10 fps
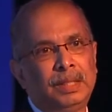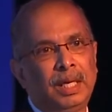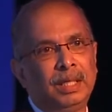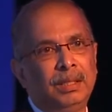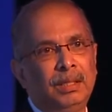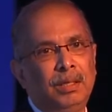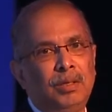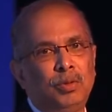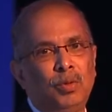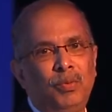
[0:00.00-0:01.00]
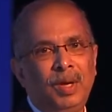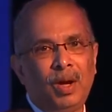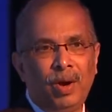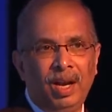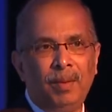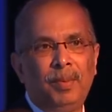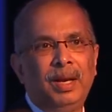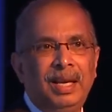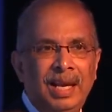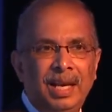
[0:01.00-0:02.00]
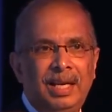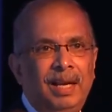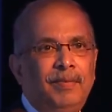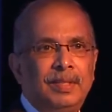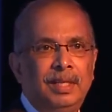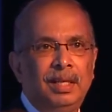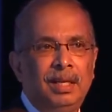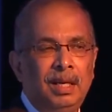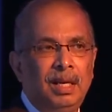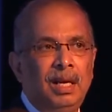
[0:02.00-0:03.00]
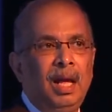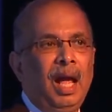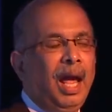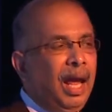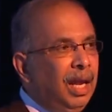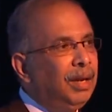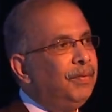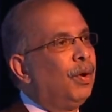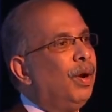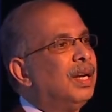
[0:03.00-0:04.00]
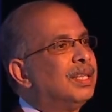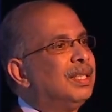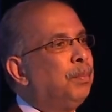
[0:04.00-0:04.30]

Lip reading: Okay. So we are going to be net deficit, and we are going to see